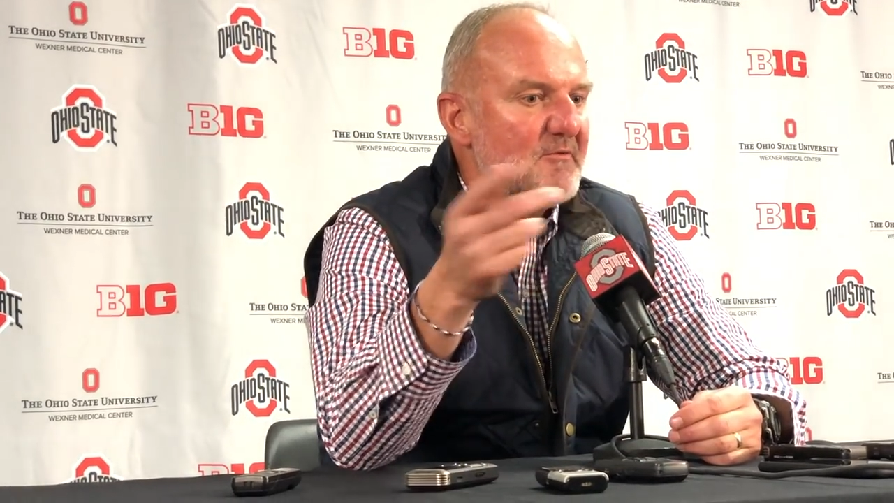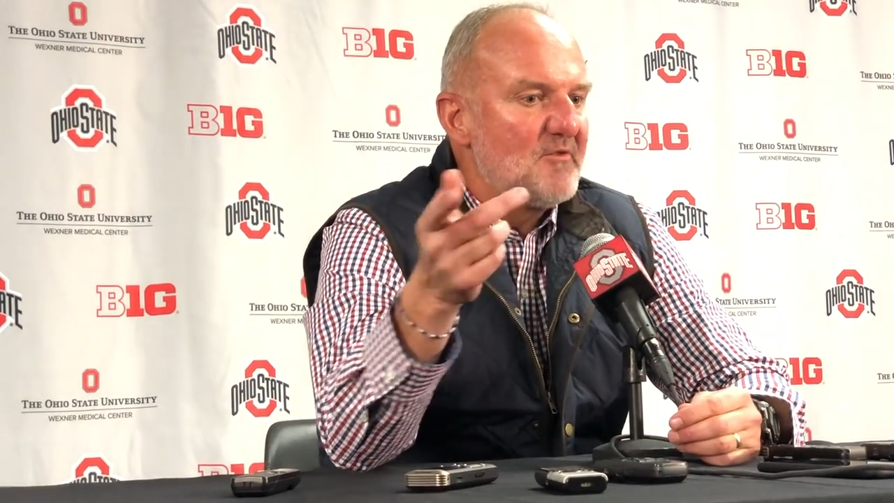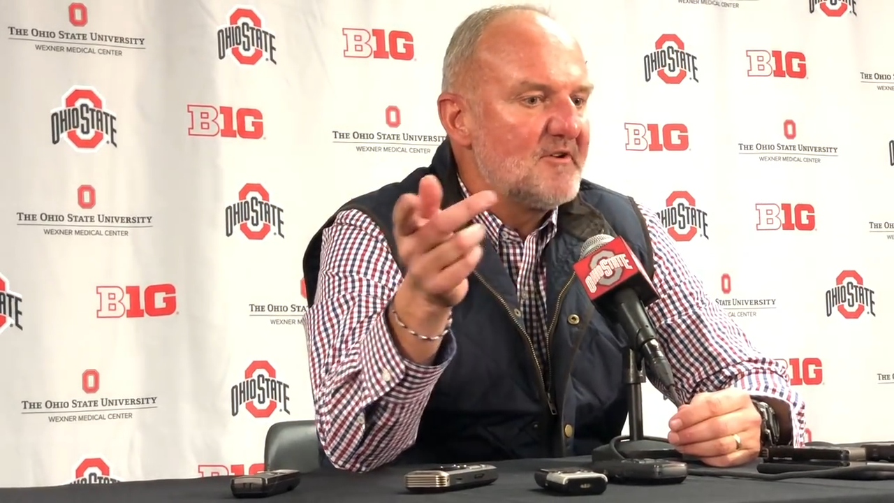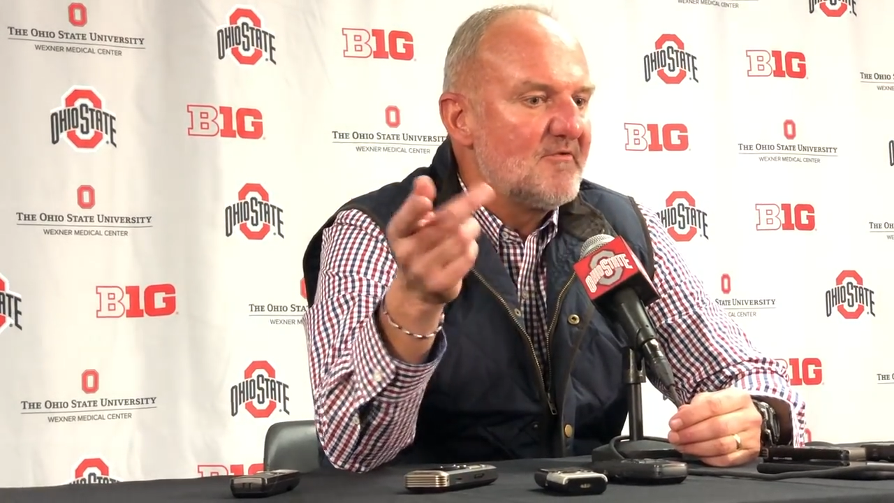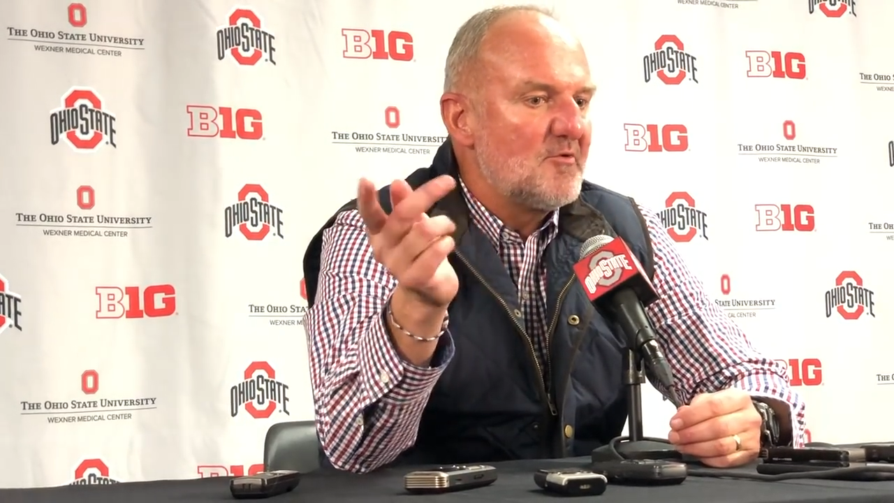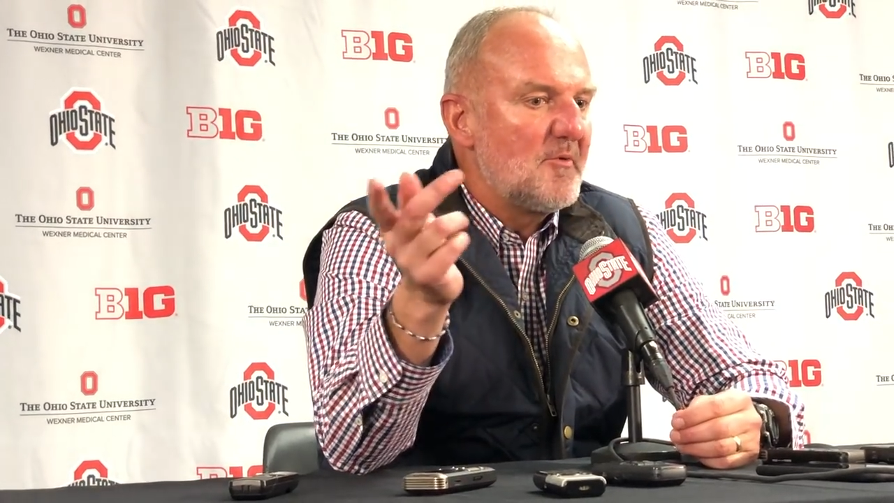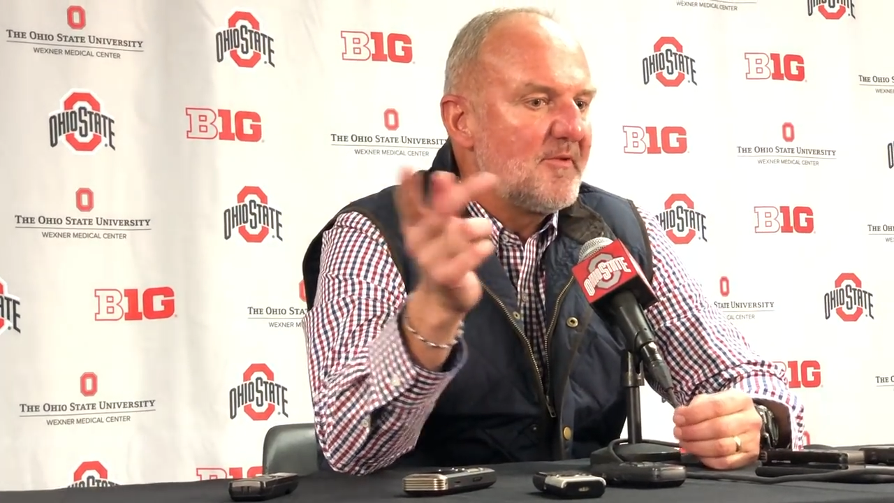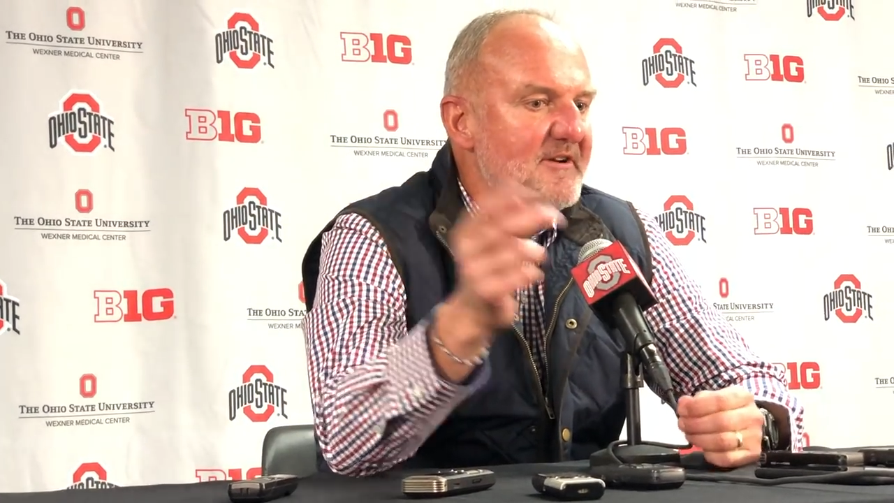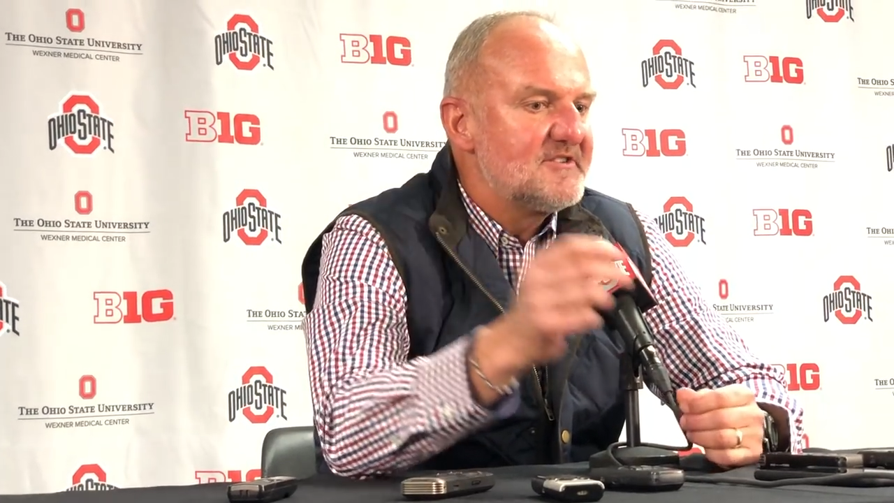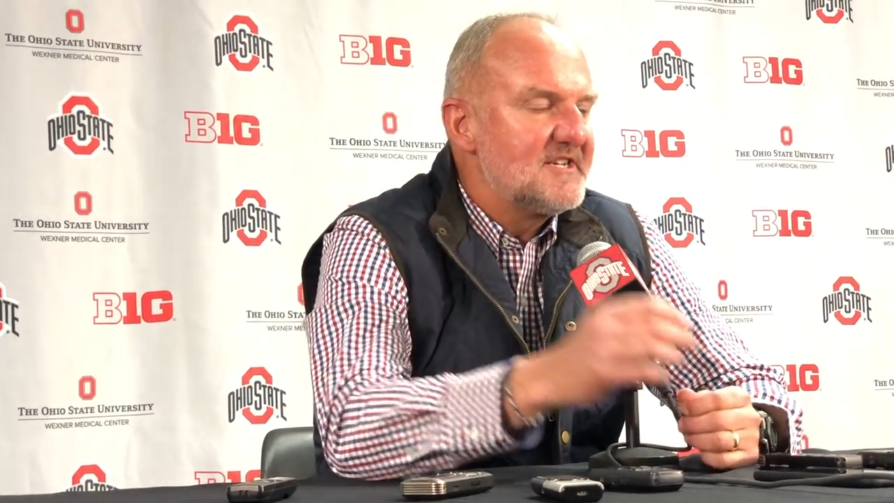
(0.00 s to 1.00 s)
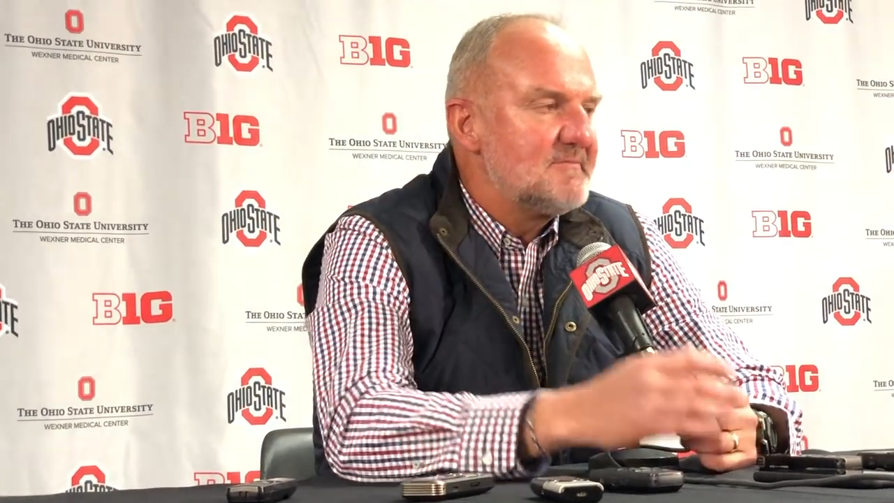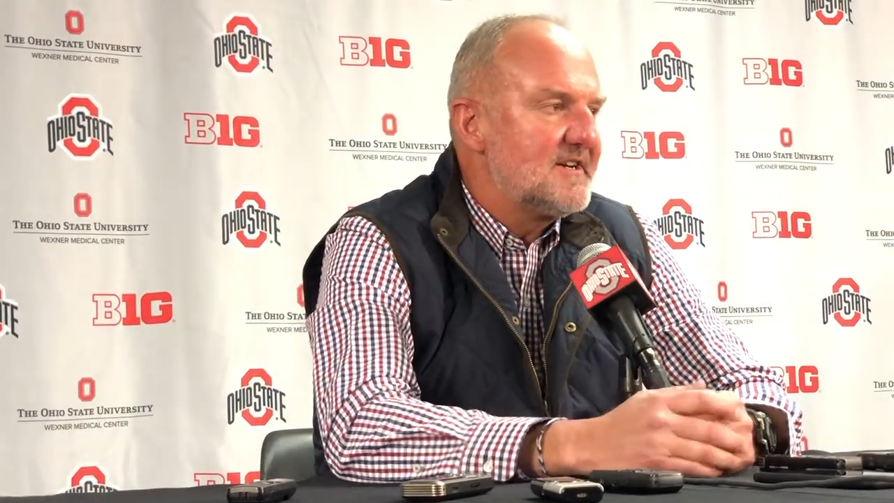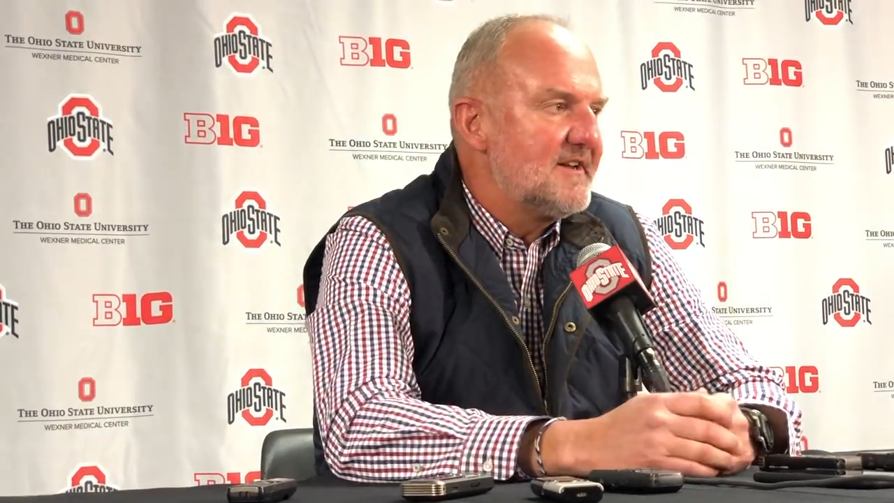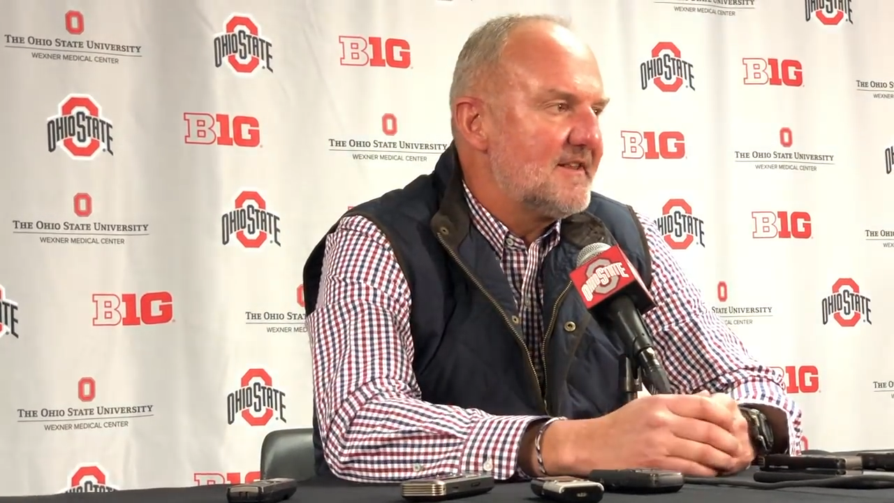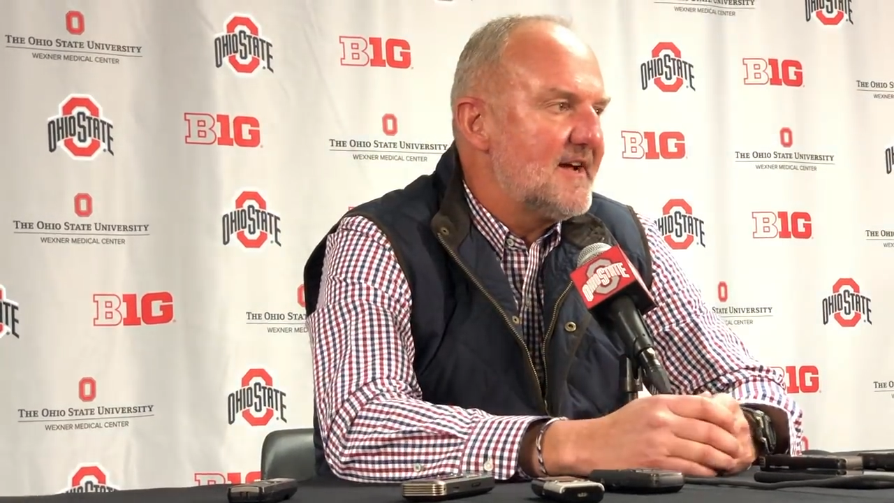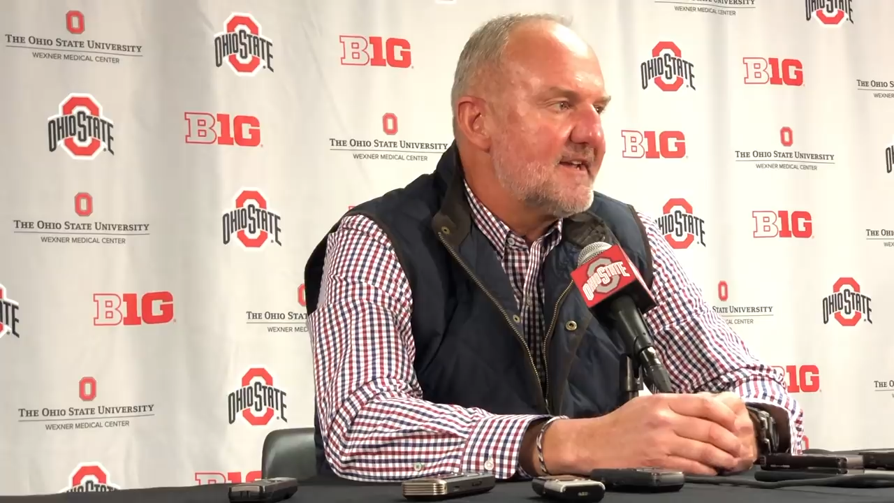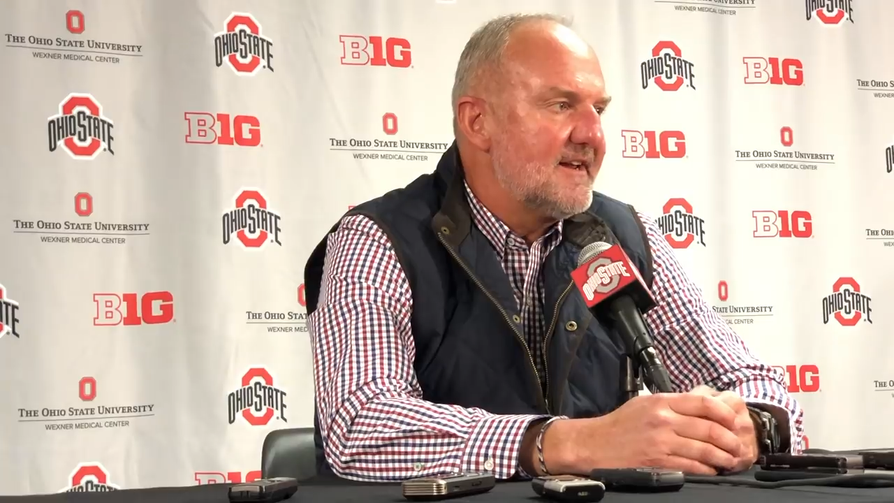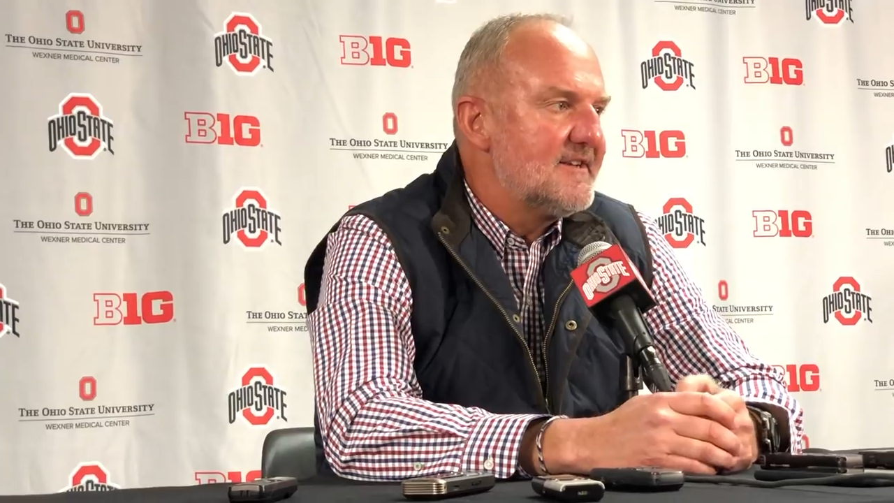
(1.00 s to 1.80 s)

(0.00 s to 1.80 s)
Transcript: on one of your former players' teams, he didn't like you."